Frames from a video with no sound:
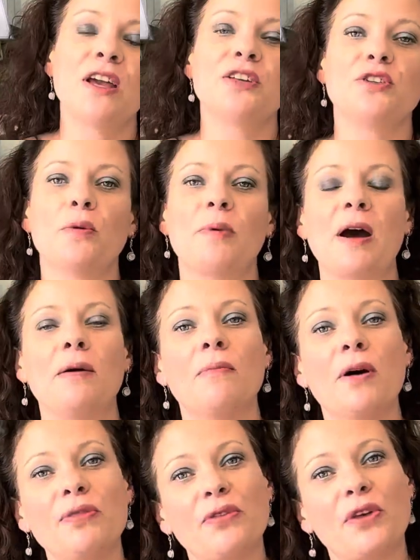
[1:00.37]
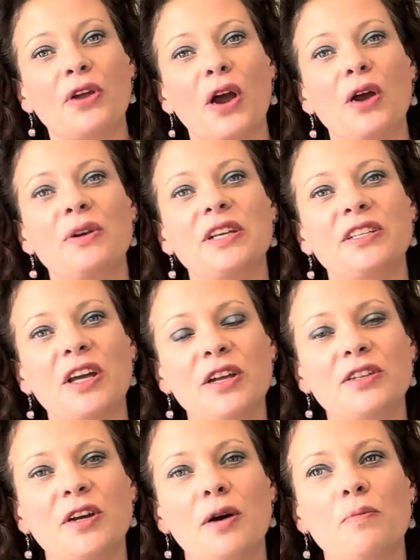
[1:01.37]
So about a month ago, he
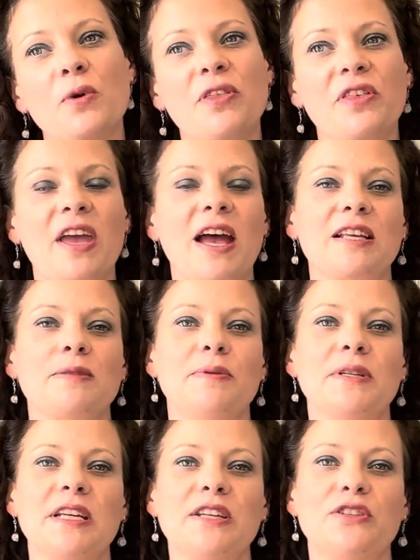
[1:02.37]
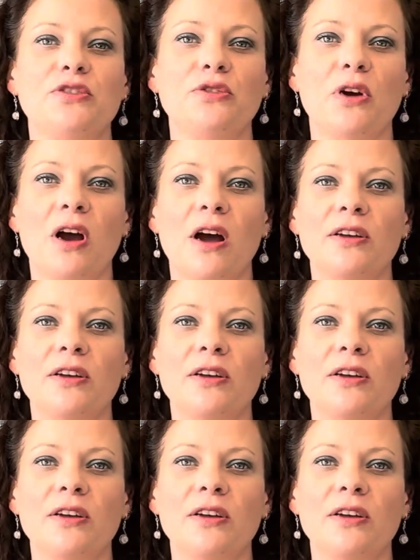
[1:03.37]
turned up with the aspidistra,